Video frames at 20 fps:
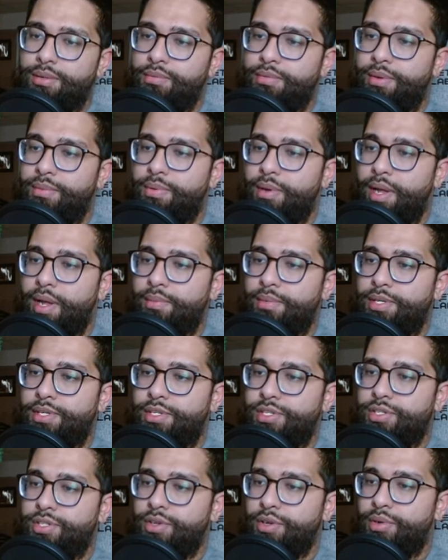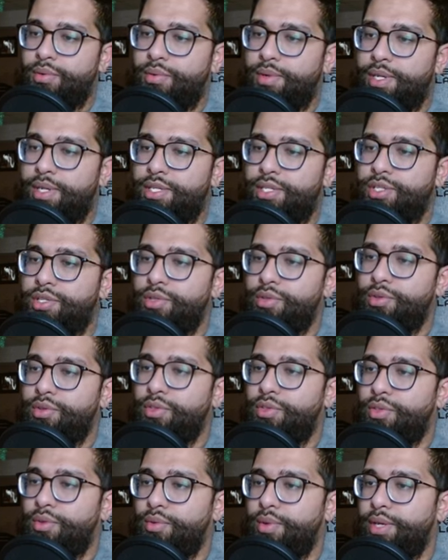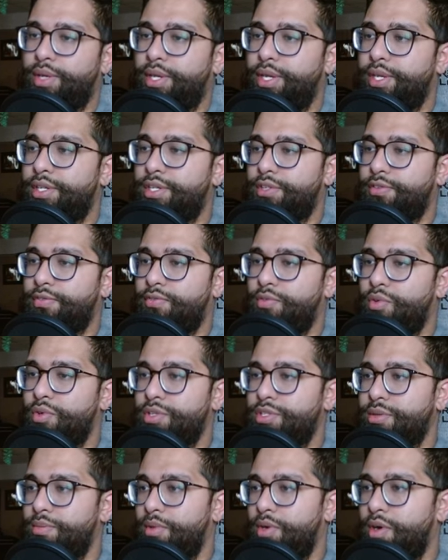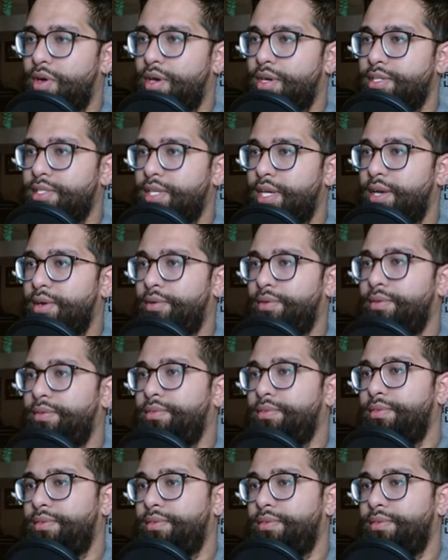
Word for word: We probably just go one, two, three, and just force some cards out.